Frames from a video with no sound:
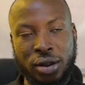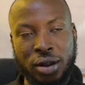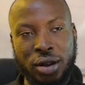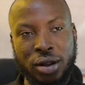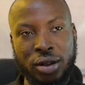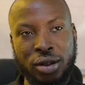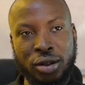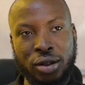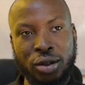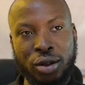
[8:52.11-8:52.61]

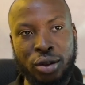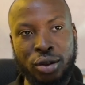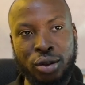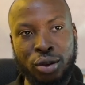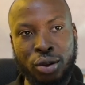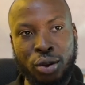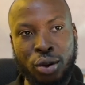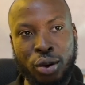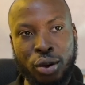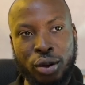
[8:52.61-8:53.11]
It is not
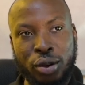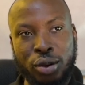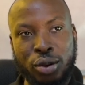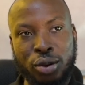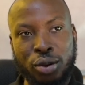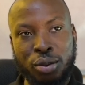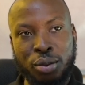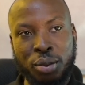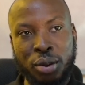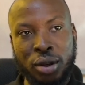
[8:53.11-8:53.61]
going
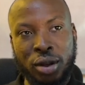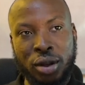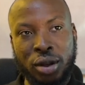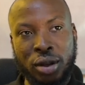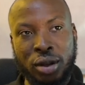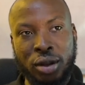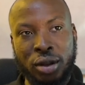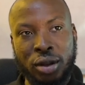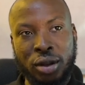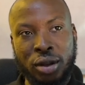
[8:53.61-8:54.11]
to
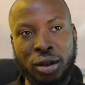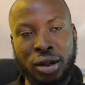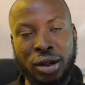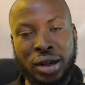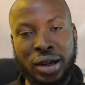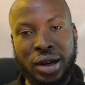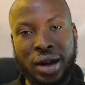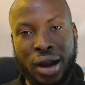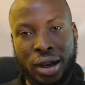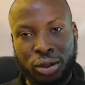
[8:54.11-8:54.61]
be
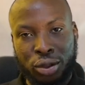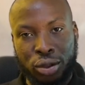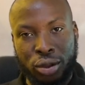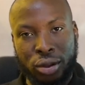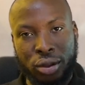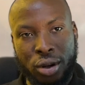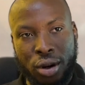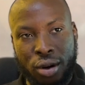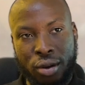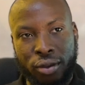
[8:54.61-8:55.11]

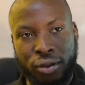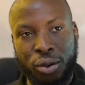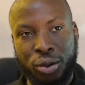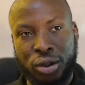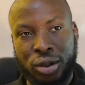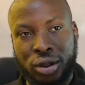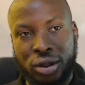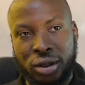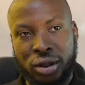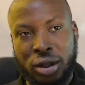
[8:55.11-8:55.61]
natural for
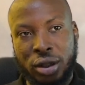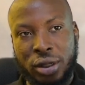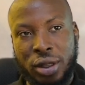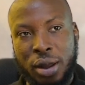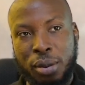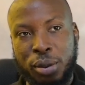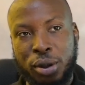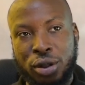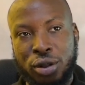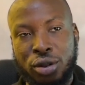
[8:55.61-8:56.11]
this
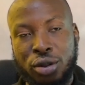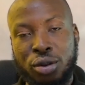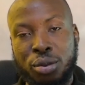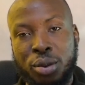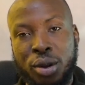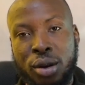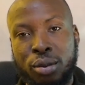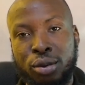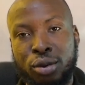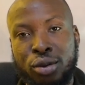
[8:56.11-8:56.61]
database to
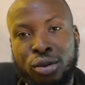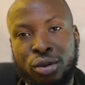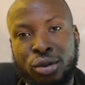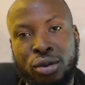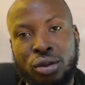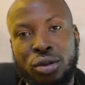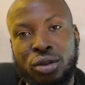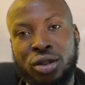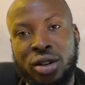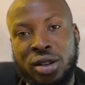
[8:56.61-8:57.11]
be able to
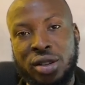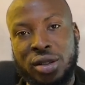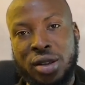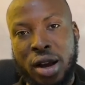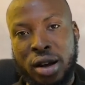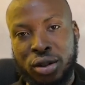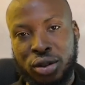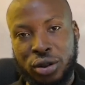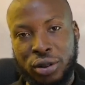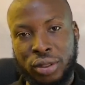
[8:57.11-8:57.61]
do
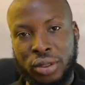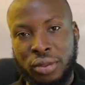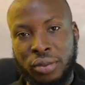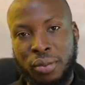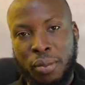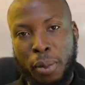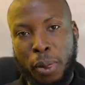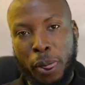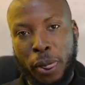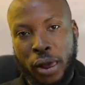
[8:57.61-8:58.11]
transaction
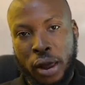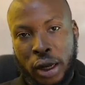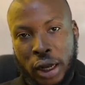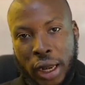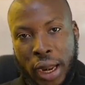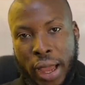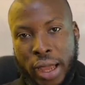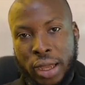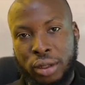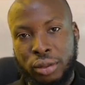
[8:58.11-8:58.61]

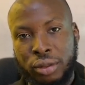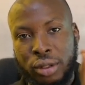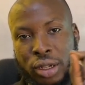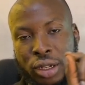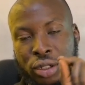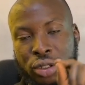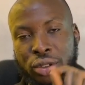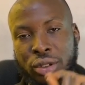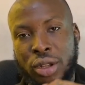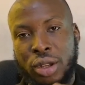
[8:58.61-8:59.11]
like
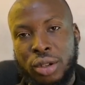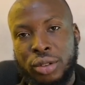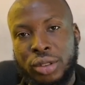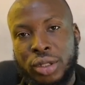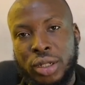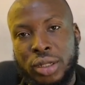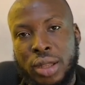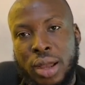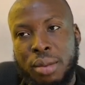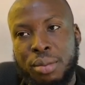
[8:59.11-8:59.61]
relational
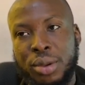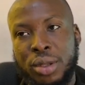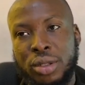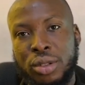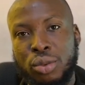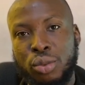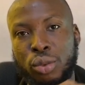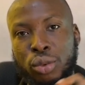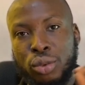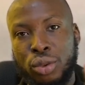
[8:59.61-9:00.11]

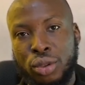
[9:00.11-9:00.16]
database will